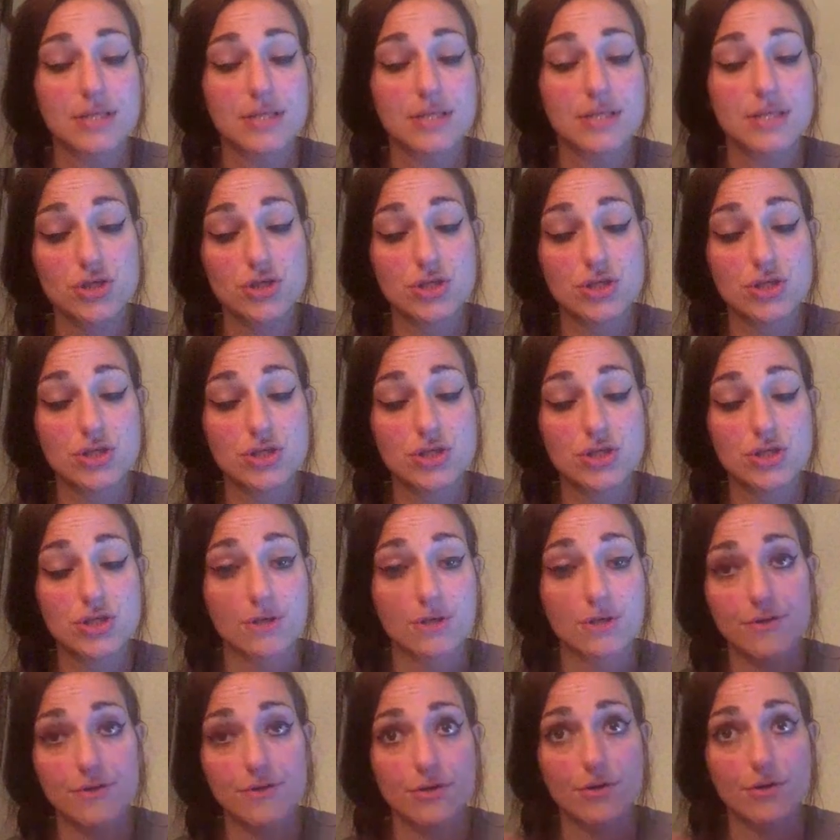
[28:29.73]
They're stationed
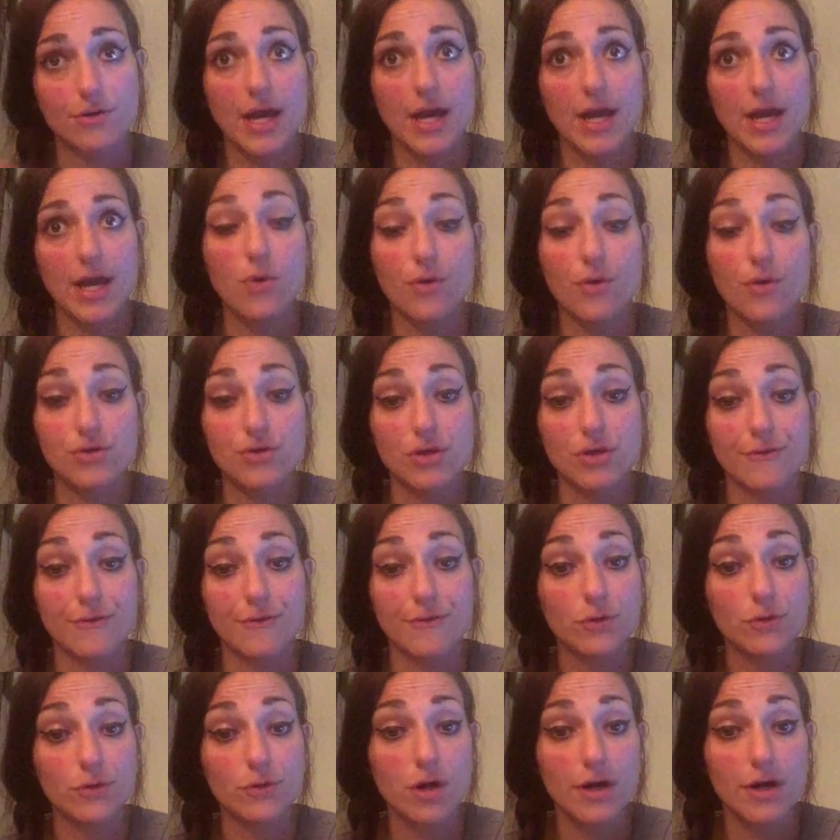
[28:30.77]
in their headquarters are in
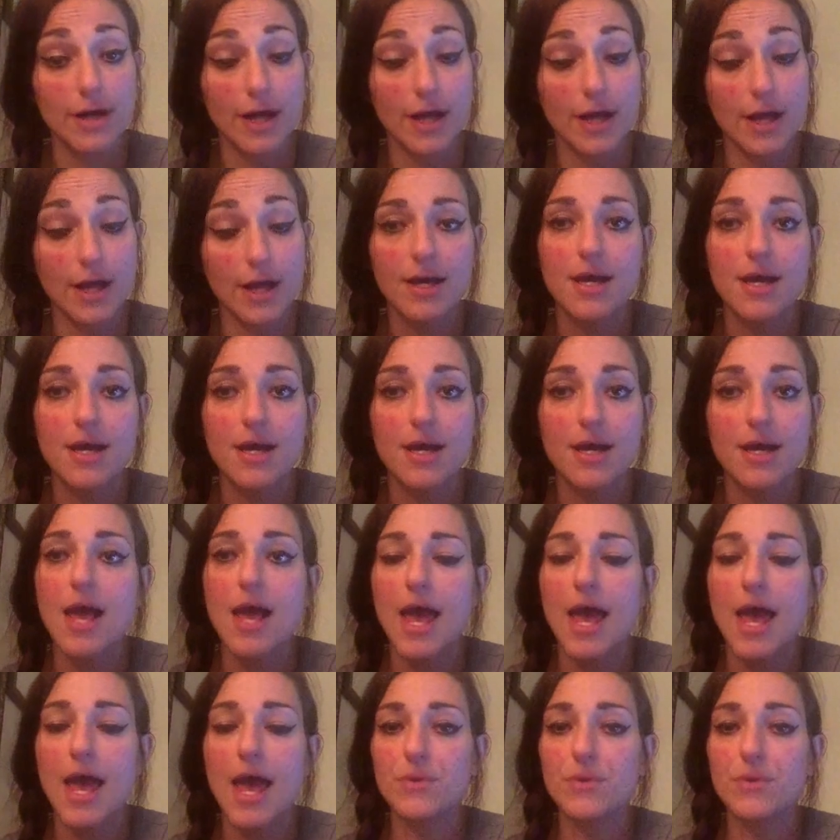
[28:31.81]
Florida,
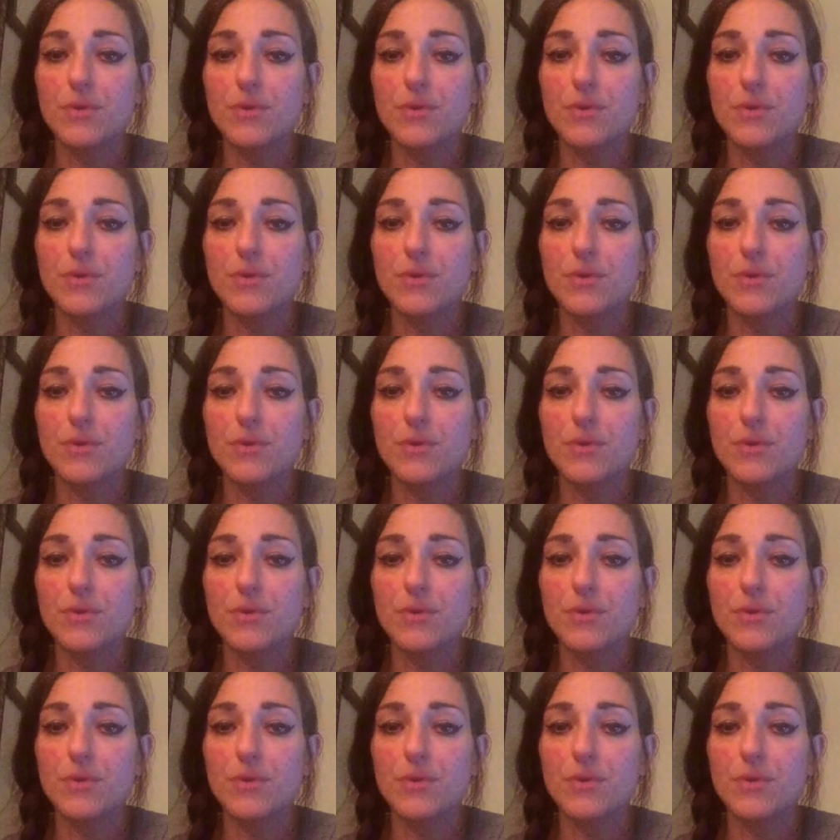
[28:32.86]
and we did